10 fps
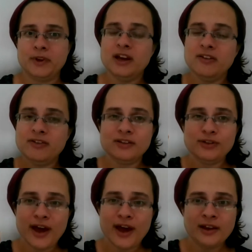even at
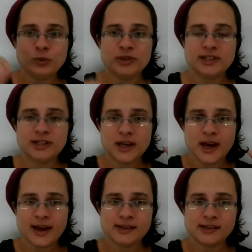the end, we see
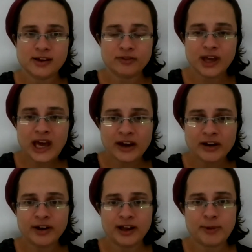Esav
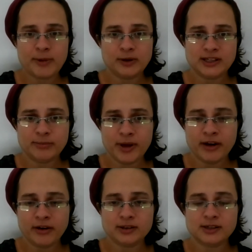caring about his
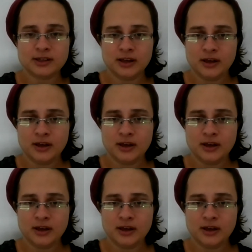parents